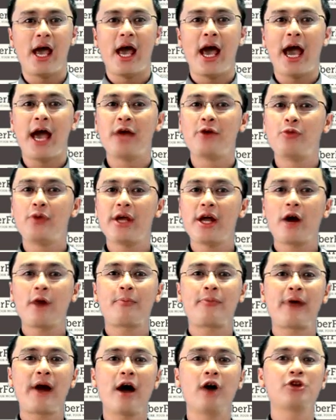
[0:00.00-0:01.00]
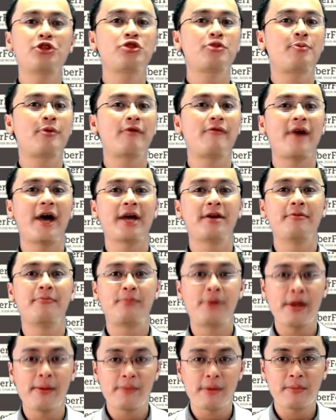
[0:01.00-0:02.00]
and we are proud to provide
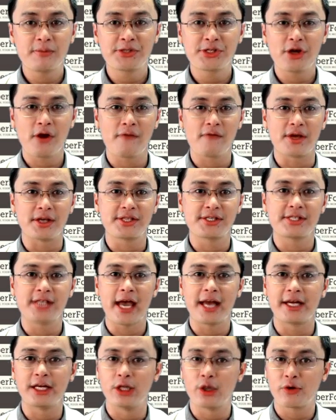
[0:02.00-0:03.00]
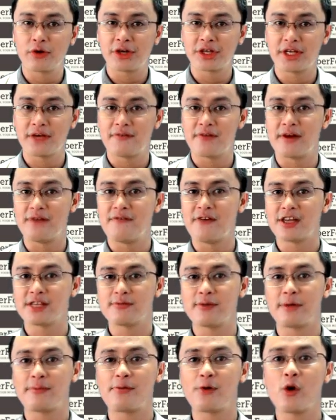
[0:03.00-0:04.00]
premium service and lucrative
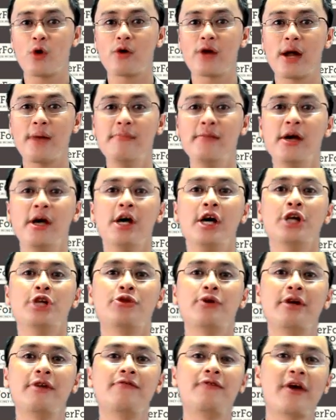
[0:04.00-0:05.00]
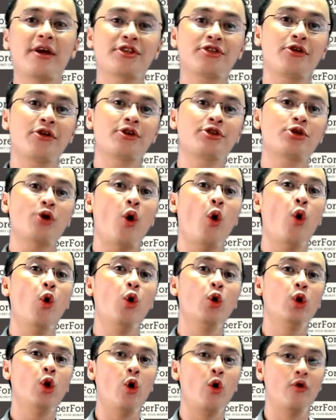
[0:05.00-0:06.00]
investment program to investors
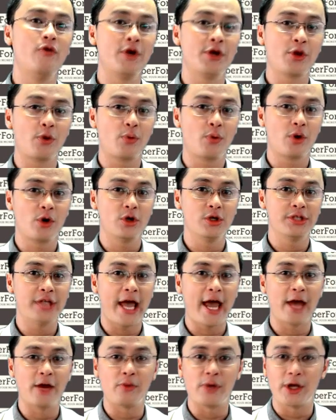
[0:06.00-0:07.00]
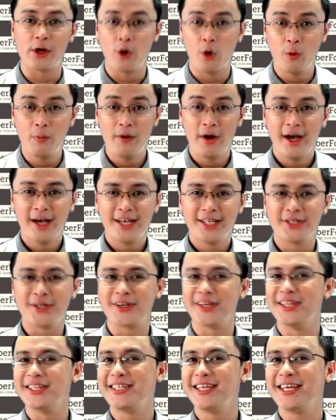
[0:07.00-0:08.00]
all over the world, and we hope to
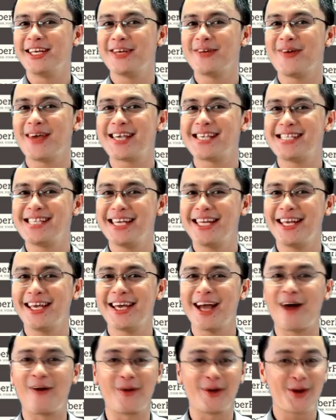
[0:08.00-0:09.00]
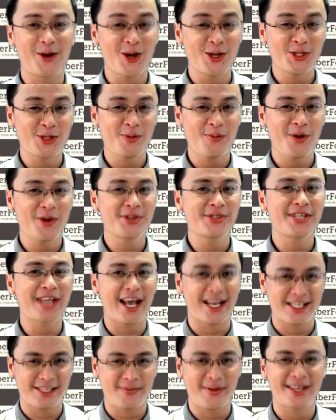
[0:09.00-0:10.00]
continue exceeding our customers'
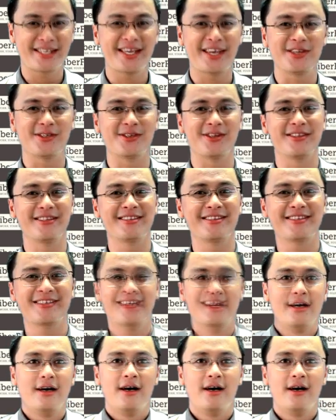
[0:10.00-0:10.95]
expectations.